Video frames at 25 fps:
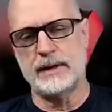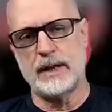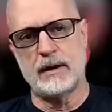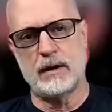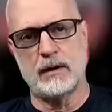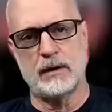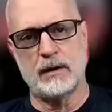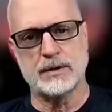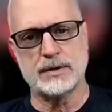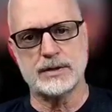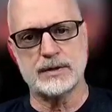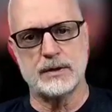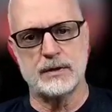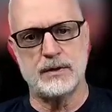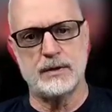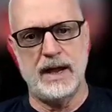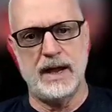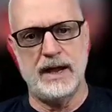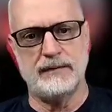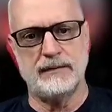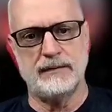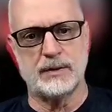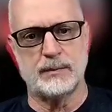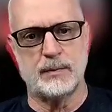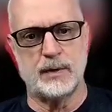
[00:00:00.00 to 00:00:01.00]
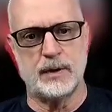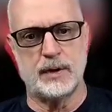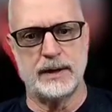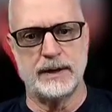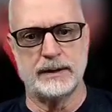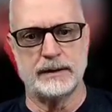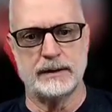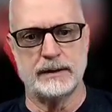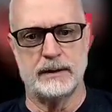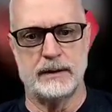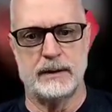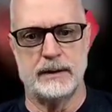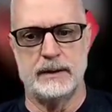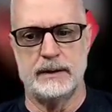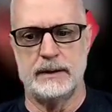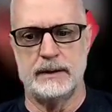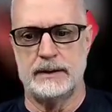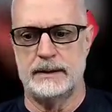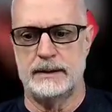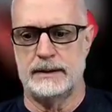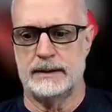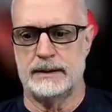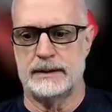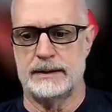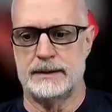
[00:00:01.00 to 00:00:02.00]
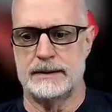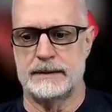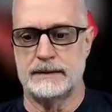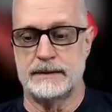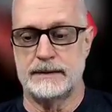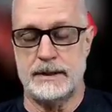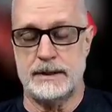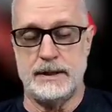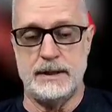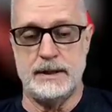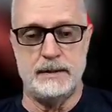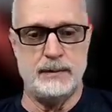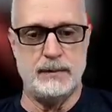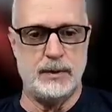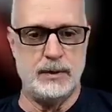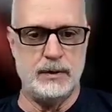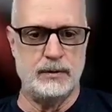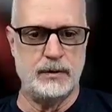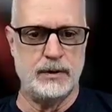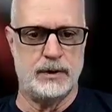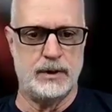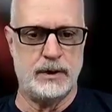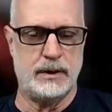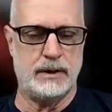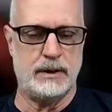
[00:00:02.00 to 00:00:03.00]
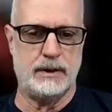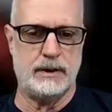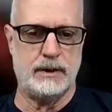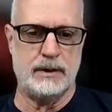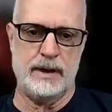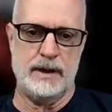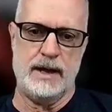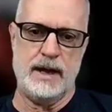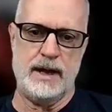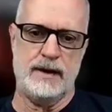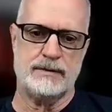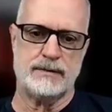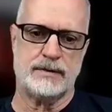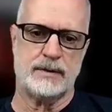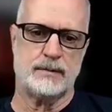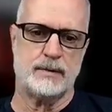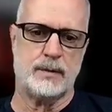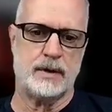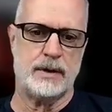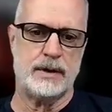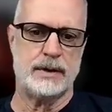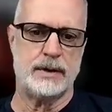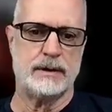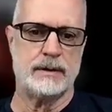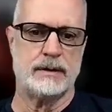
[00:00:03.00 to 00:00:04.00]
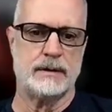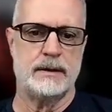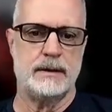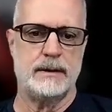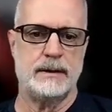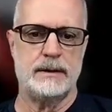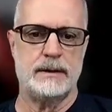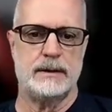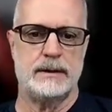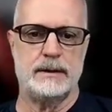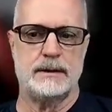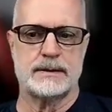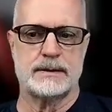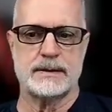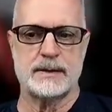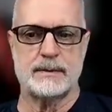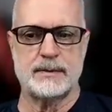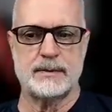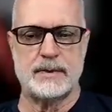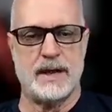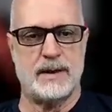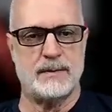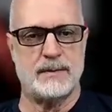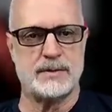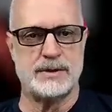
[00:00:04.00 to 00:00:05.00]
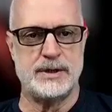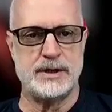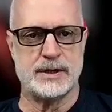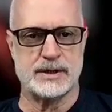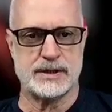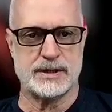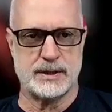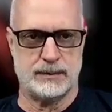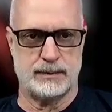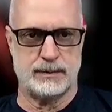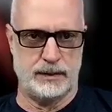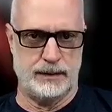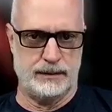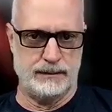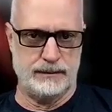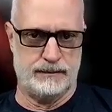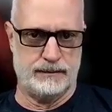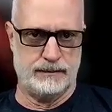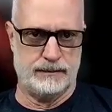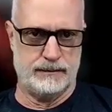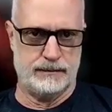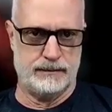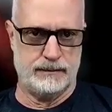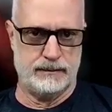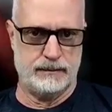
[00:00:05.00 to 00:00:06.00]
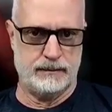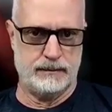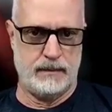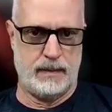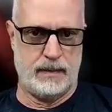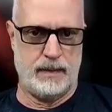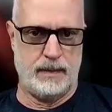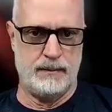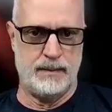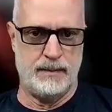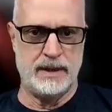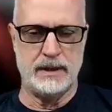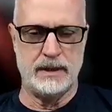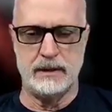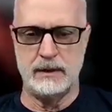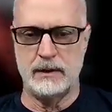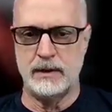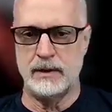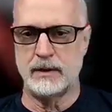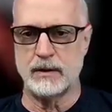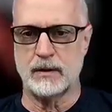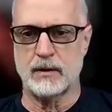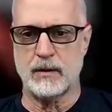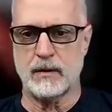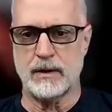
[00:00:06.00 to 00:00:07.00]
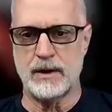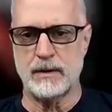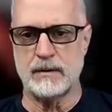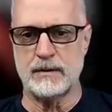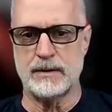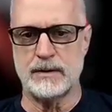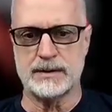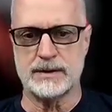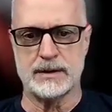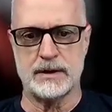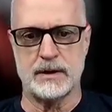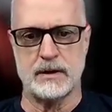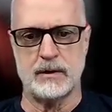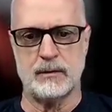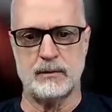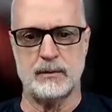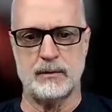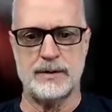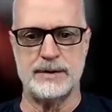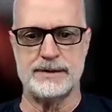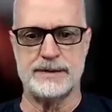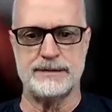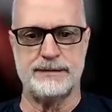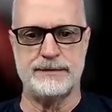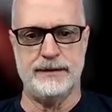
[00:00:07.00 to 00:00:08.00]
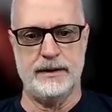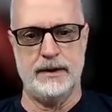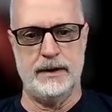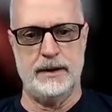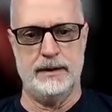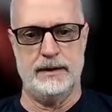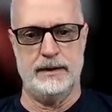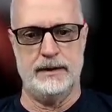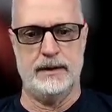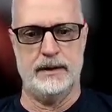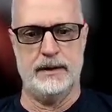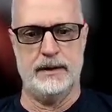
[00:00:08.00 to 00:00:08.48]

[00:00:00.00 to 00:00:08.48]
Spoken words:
they also have to bring team unity, and they have to bring sometimes discipline. Being an integrator isn't always fun.